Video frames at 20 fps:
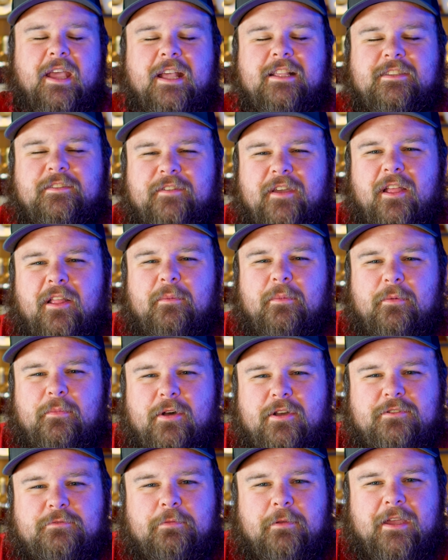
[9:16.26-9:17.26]
It's available
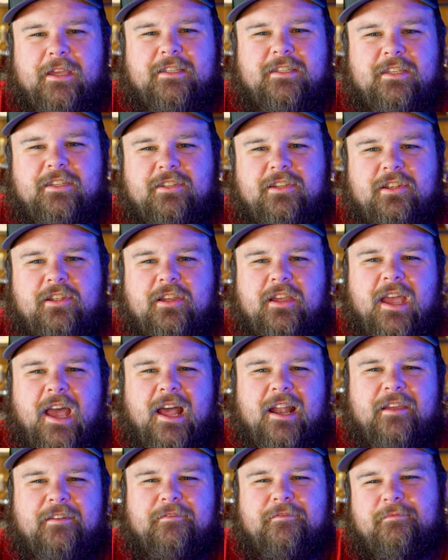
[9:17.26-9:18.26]
most places, and you can
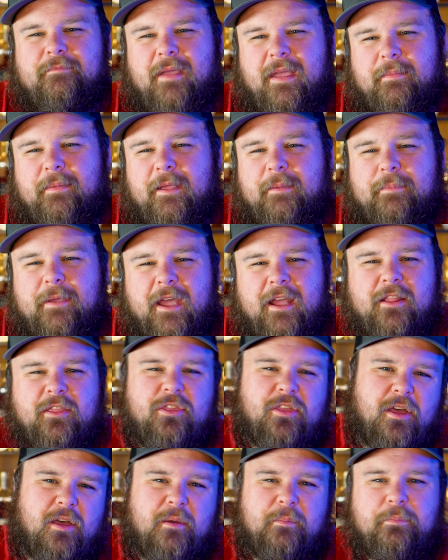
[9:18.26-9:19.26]
kind of maybe pick
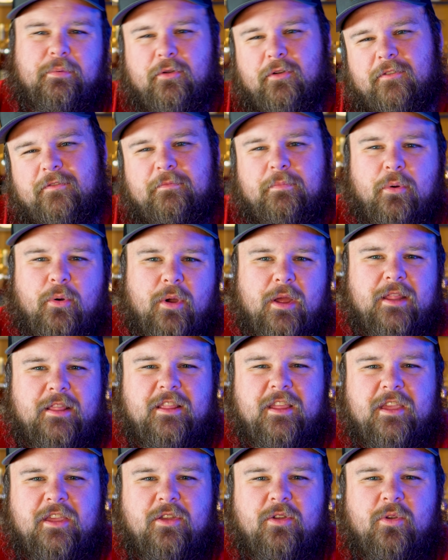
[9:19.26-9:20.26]
the proof point
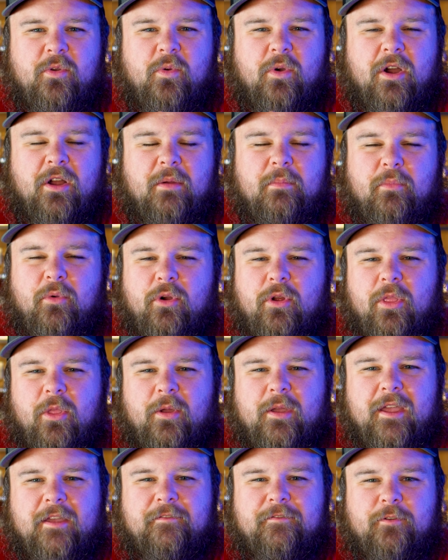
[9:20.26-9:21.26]
that you are more
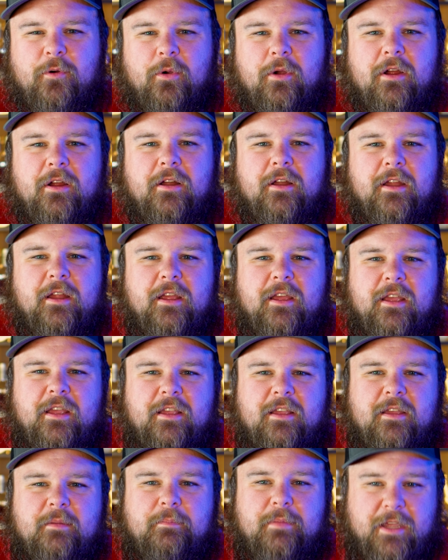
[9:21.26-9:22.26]
looking for,
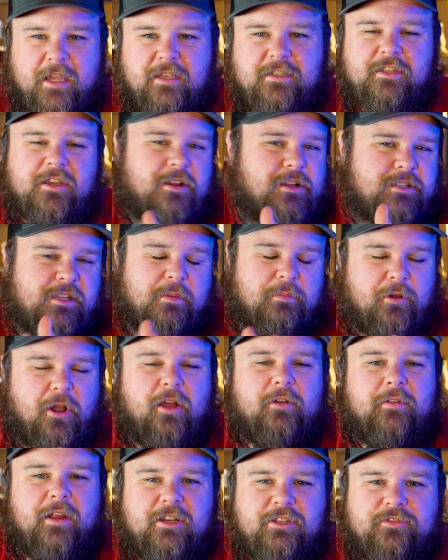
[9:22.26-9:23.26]
because there is a
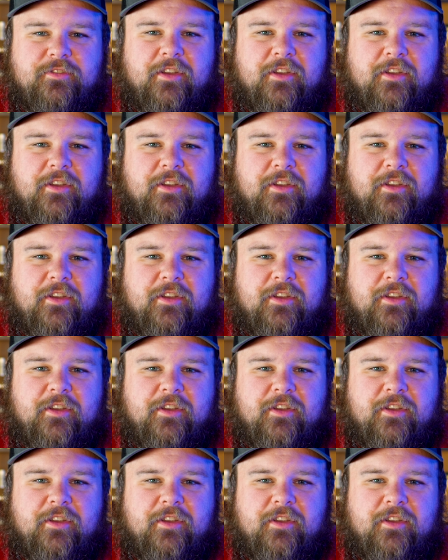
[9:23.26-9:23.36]
broad range